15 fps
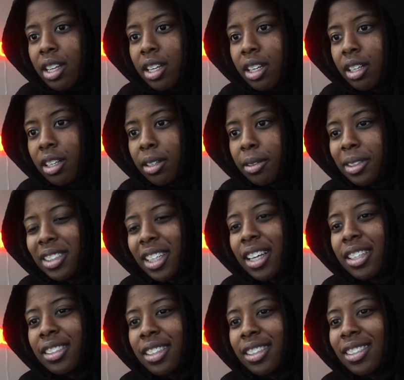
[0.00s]
Uh, it
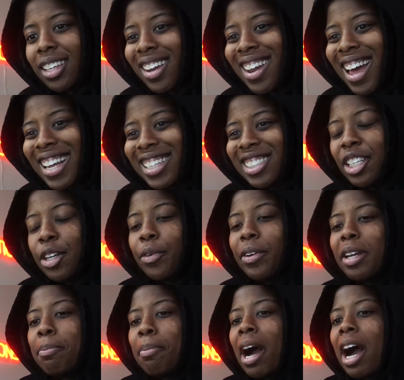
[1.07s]
say she's a
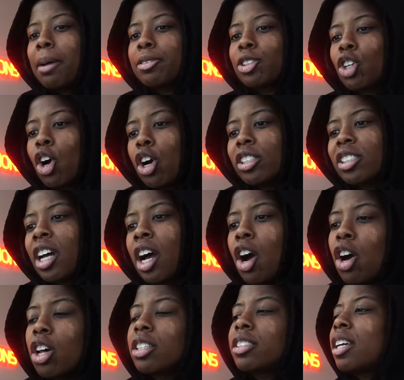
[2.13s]
Nigerian pop star. It's not
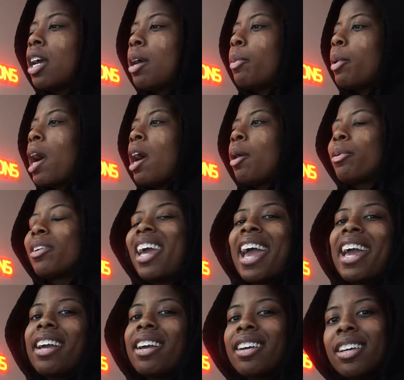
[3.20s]
all the time where I
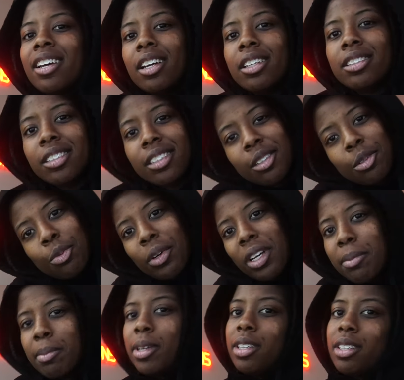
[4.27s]
react to the
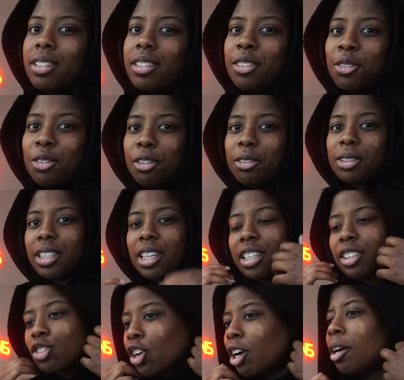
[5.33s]
women. You know what I'm saying?
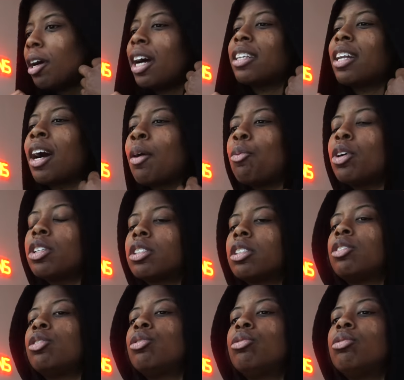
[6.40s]
So I, I wanted to
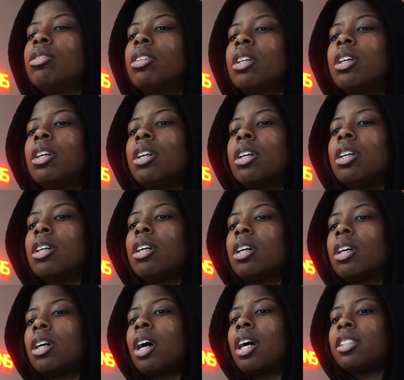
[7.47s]
do,
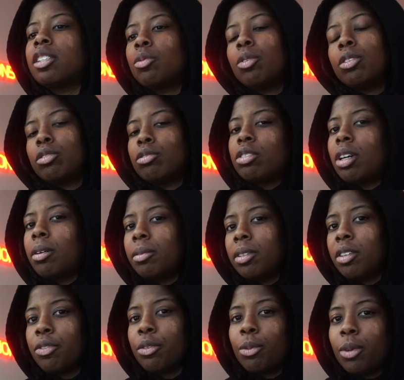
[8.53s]
I just want to do something
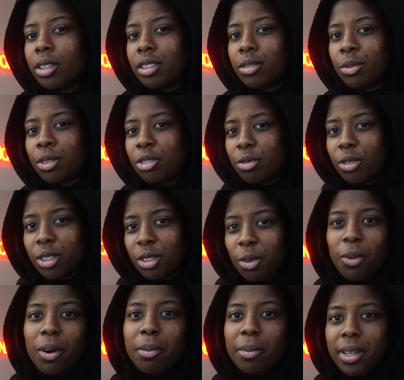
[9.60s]
different, was, which was a
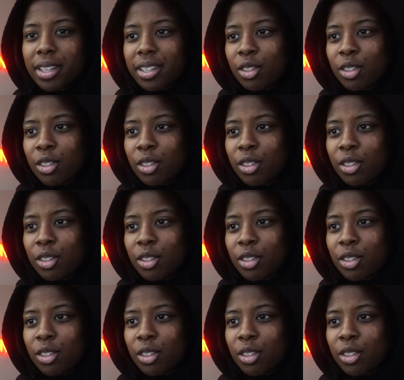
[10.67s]
woman.